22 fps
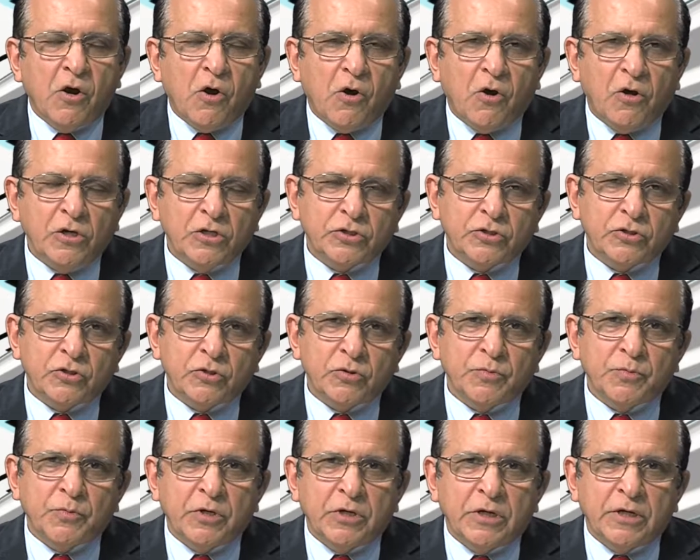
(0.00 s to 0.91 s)

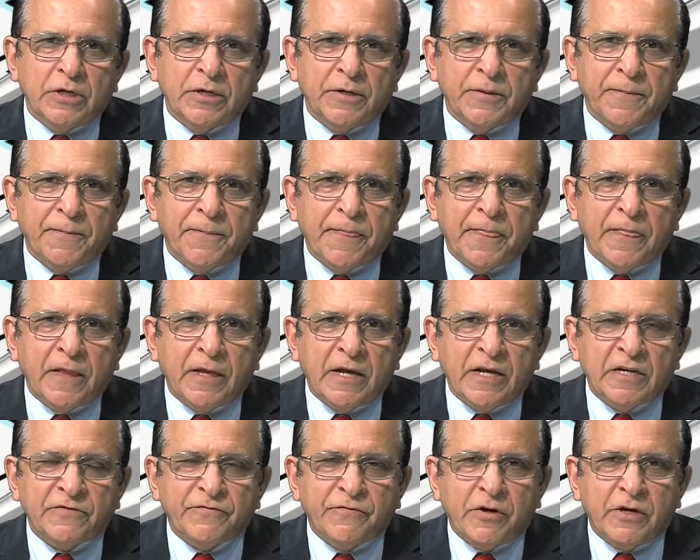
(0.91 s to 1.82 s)
Also,
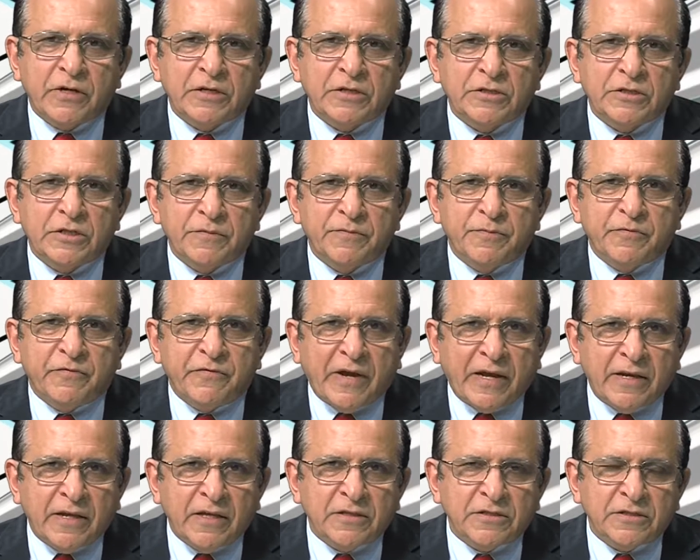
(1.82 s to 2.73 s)
as far as the
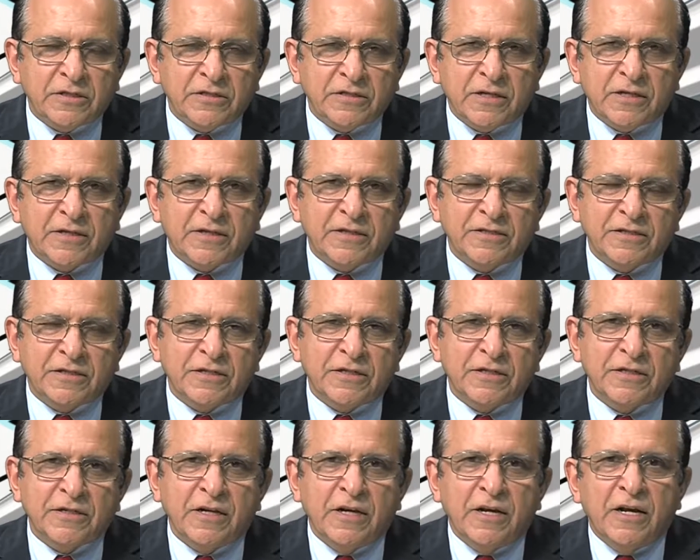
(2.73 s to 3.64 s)
finances are
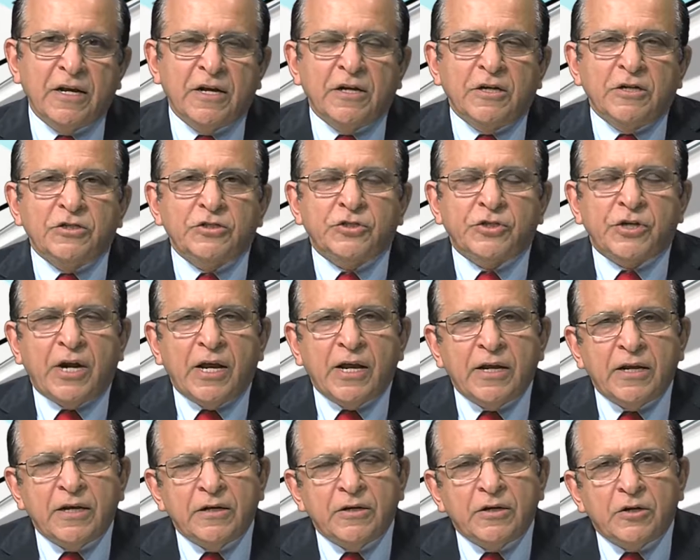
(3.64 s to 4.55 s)
concerned,
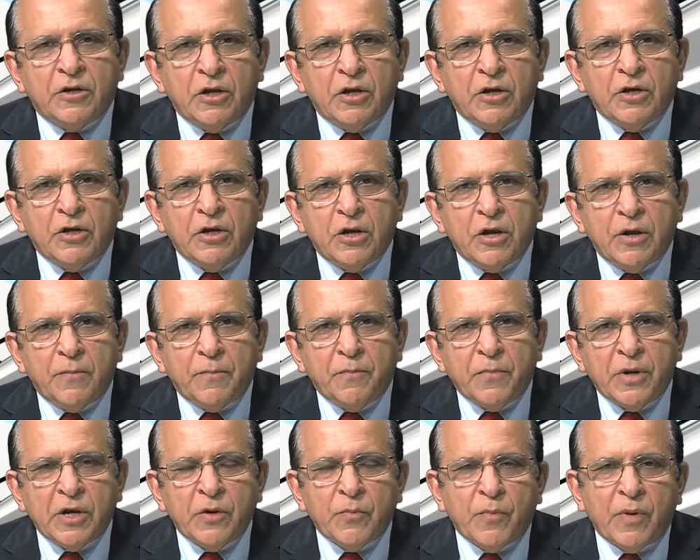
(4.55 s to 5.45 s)
try and
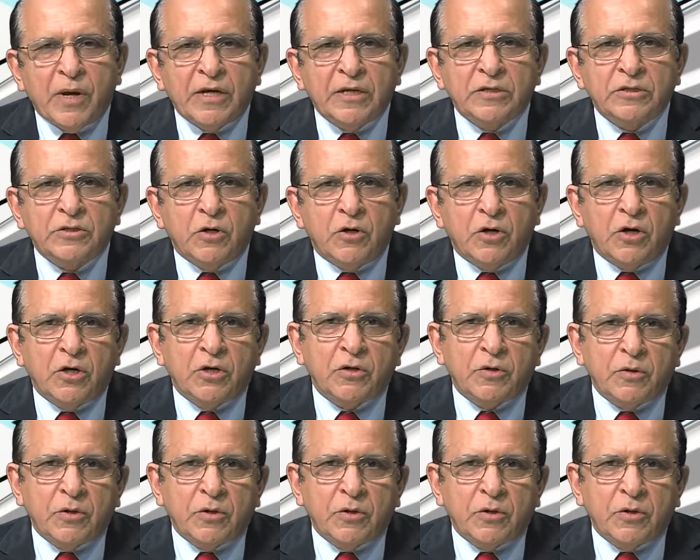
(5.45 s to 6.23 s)
minimize or